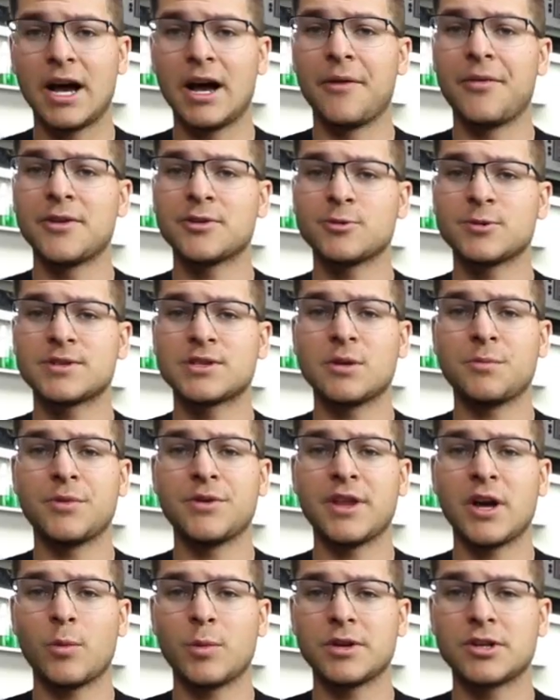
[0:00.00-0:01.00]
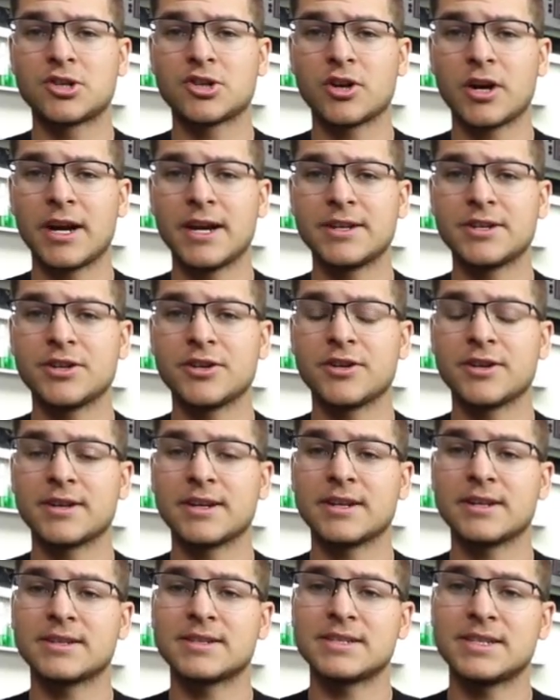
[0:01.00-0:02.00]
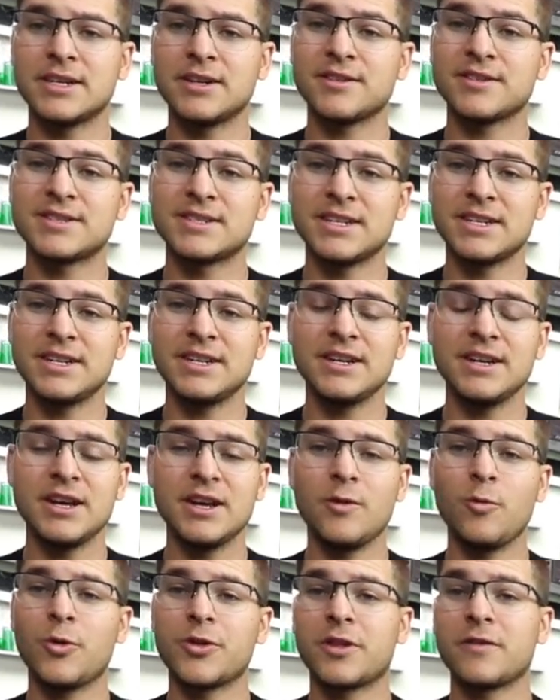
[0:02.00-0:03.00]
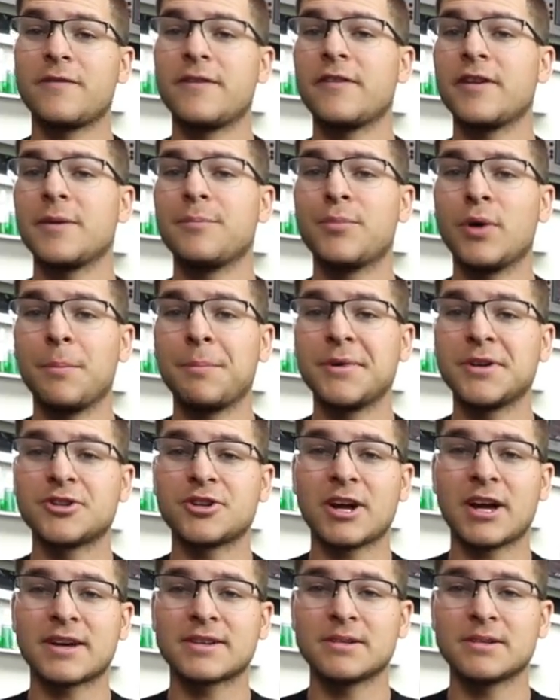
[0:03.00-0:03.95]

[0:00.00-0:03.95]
This was something that we tried during CRC with a very bumpy track.